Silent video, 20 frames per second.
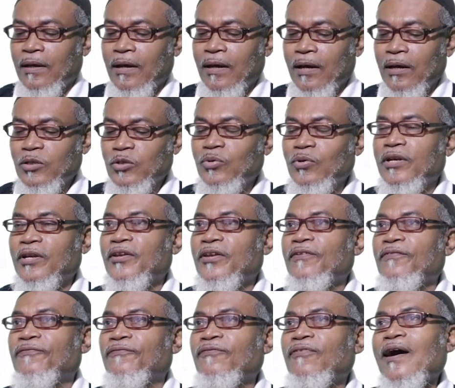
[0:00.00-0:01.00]
actually
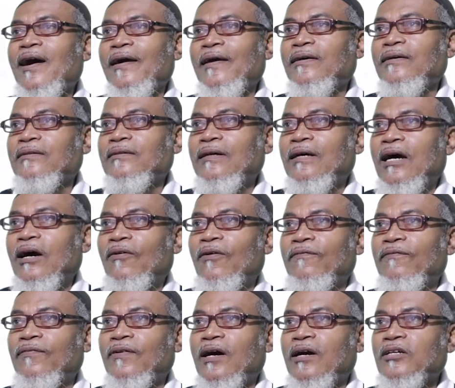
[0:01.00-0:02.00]
define our
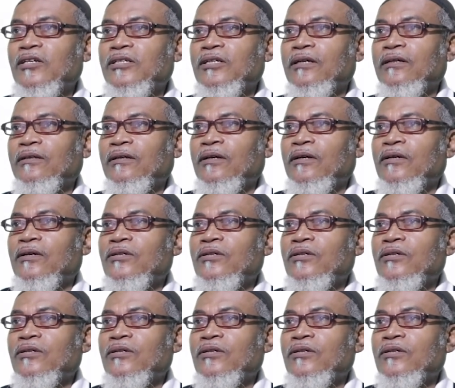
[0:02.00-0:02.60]
function.